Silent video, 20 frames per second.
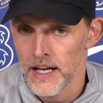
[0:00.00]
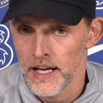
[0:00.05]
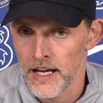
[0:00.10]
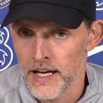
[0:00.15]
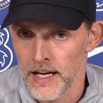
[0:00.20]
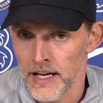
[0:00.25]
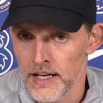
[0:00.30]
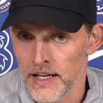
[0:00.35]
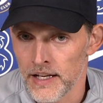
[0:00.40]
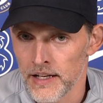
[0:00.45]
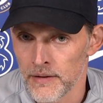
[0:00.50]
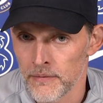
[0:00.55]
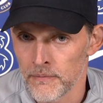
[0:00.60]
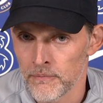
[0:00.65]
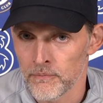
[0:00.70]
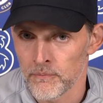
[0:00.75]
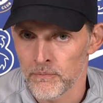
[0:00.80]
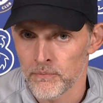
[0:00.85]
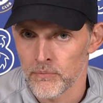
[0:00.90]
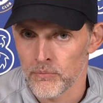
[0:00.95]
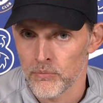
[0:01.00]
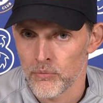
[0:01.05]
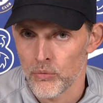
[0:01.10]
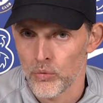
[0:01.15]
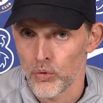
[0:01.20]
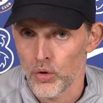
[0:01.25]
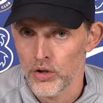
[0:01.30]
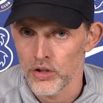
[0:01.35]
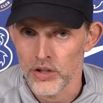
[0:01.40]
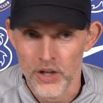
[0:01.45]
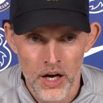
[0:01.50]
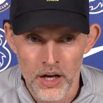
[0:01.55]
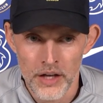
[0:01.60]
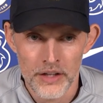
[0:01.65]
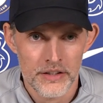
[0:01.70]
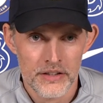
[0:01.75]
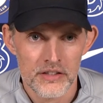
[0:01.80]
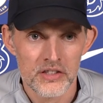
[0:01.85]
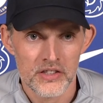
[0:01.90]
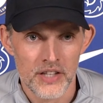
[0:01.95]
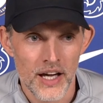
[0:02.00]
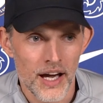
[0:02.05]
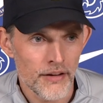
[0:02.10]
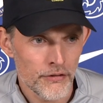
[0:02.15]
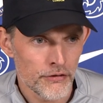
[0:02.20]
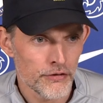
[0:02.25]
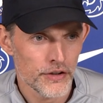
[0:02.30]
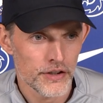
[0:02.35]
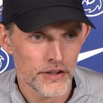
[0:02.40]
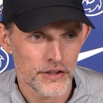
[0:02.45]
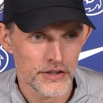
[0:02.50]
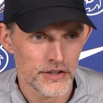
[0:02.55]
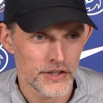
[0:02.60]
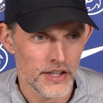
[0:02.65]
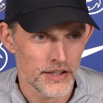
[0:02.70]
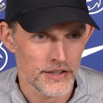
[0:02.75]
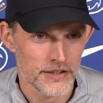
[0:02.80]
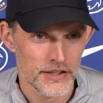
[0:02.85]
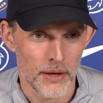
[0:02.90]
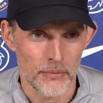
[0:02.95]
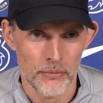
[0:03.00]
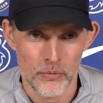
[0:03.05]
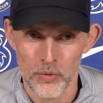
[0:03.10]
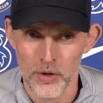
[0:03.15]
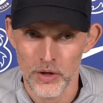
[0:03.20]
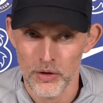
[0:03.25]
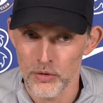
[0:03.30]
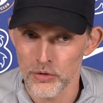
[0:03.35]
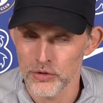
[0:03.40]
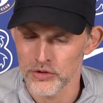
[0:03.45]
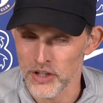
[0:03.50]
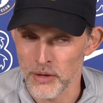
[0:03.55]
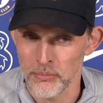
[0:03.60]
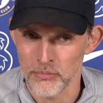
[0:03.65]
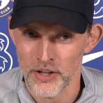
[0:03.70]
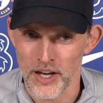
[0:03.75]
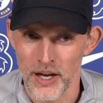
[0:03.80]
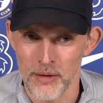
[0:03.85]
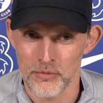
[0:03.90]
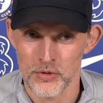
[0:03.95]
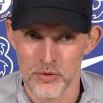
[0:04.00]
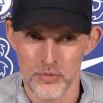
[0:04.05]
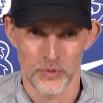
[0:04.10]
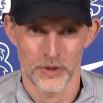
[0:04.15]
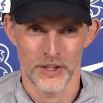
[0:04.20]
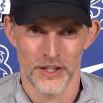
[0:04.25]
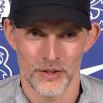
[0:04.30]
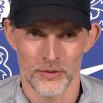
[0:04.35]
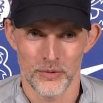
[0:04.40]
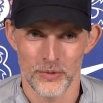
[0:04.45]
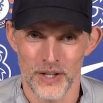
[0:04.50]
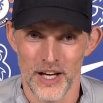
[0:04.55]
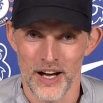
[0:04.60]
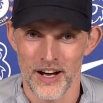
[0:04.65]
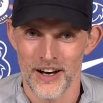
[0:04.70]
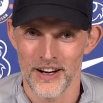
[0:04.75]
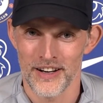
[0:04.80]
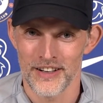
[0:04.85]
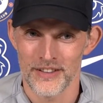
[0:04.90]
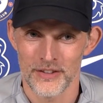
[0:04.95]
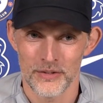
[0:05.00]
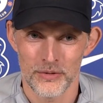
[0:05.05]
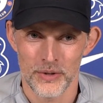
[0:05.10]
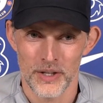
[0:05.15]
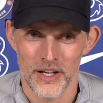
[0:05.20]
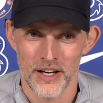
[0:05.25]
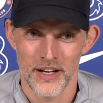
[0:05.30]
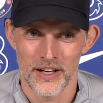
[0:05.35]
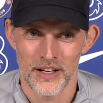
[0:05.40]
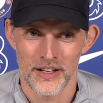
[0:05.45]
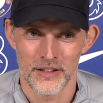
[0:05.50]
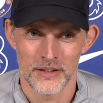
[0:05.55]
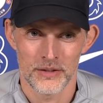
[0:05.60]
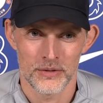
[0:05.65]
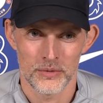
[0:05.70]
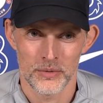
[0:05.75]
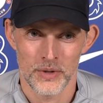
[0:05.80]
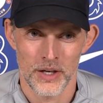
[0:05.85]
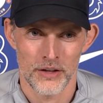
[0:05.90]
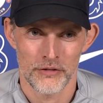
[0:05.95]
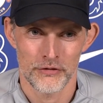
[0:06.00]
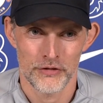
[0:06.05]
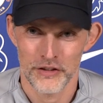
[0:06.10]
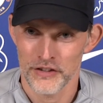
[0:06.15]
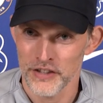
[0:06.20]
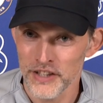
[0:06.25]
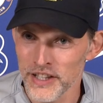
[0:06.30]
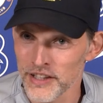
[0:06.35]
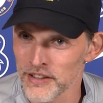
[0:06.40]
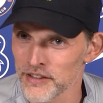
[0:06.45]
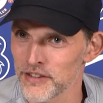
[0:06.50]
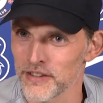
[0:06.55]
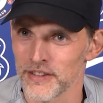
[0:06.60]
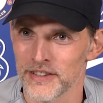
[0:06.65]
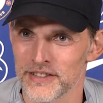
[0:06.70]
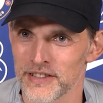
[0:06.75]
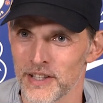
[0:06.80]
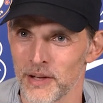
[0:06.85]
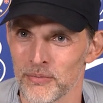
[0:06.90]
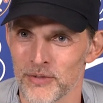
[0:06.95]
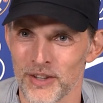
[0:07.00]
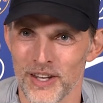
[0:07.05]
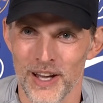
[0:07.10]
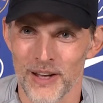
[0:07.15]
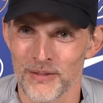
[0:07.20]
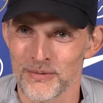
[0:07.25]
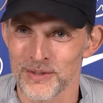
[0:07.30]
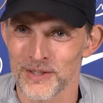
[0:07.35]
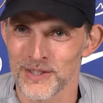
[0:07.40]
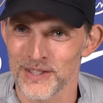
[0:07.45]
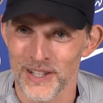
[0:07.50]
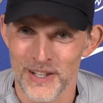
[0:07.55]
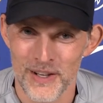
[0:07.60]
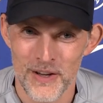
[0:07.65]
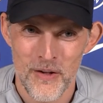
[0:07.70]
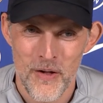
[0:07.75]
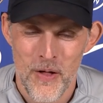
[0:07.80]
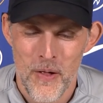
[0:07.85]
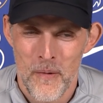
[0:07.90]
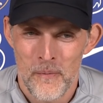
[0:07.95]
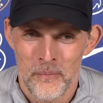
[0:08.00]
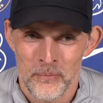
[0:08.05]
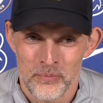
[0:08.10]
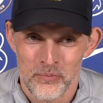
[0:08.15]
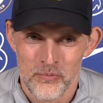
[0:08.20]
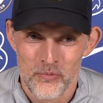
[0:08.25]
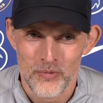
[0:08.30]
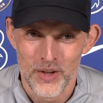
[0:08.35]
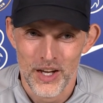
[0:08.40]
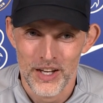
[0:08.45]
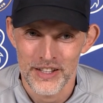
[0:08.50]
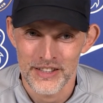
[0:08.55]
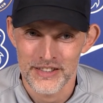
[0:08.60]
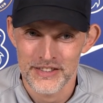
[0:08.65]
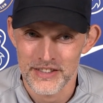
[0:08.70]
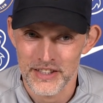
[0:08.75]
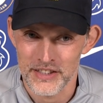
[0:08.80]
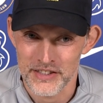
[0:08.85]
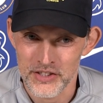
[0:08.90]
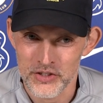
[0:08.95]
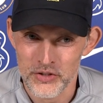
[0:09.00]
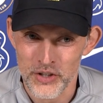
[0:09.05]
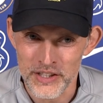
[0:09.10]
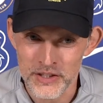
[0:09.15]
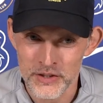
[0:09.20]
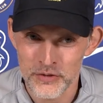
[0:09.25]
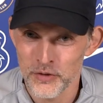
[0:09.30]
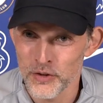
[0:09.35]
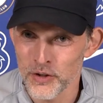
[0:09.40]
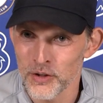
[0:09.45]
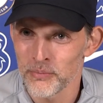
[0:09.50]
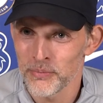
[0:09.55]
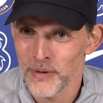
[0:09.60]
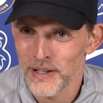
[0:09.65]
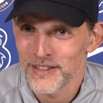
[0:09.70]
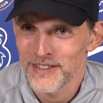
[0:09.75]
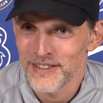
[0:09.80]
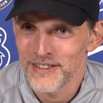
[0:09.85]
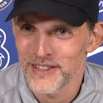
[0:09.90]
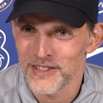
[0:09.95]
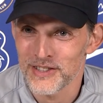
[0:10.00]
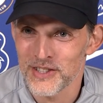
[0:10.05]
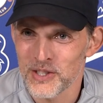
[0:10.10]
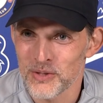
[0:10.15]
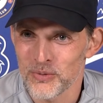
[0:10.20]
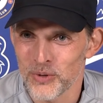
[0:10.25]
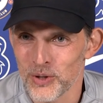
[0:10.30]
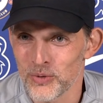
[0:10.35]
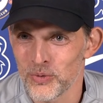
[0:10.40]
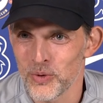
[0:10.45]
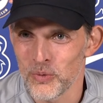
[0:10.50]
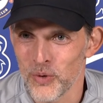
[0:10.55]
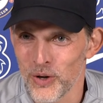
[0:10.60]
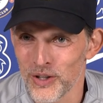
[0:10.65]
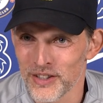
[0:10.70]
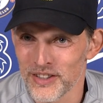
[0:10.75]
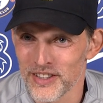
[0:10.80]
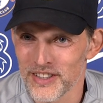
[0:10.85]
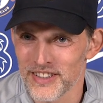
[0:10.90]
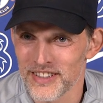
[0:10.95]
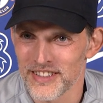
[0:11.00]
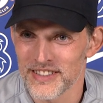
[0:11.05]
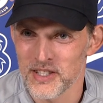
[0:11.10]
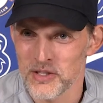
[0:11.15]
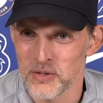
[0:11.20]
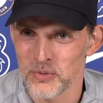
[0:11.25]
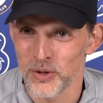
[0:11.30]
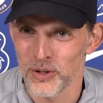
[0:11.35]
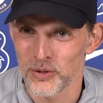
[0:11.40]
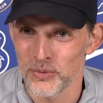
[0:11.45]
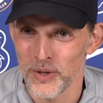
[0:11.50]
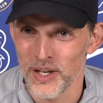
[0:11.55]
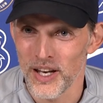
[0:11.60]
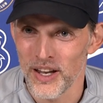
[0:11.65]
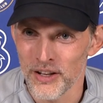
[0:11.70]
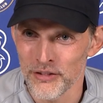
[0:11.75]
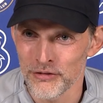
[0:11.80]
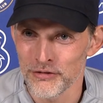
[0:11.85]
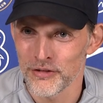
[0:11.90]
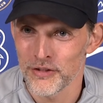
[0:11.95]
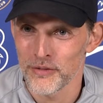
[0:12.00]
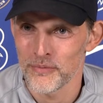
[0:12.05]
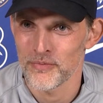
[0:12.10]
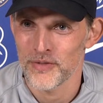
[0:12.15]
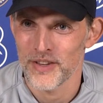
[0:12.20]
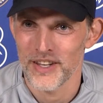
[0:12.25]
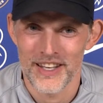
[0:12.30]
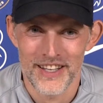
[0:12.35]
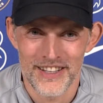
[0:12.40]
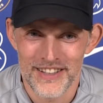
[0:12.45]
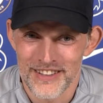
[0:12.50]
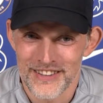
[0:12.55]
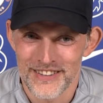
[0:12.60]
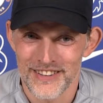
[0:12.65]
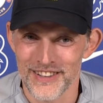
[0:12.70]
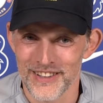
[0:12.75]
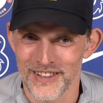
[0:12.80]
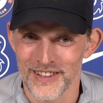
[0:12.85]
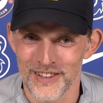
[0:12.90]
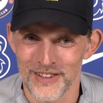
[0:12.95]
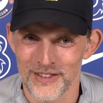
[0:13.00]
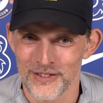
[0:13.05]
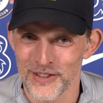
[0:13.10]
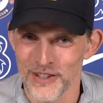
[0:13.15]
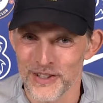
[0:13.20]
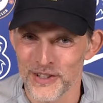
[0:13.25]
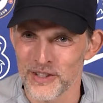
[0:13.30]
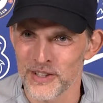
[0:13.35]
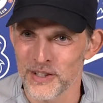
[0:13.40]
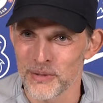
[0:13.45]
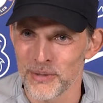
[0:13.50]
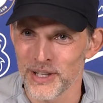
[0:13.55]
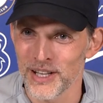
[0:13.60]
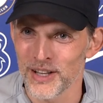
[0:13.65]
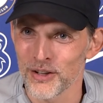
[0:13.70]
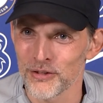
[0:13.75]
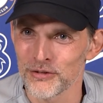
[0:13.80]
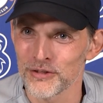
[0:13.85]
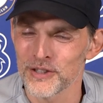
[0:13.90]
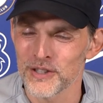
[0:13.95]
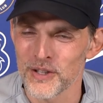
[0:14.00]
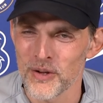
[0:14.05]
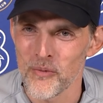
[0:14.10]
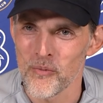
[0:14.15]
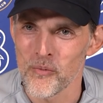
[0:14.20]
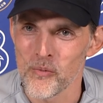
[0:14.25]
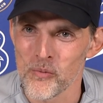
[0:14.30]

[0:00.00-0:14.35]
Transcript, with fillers: Um, yeah, it is tough. It is uh, some we sometimes we, we are we are we are fatigued, and sometimes uh, it's it's stressful. But this is what we want, and this is what we love, and uh, we are in the middle of it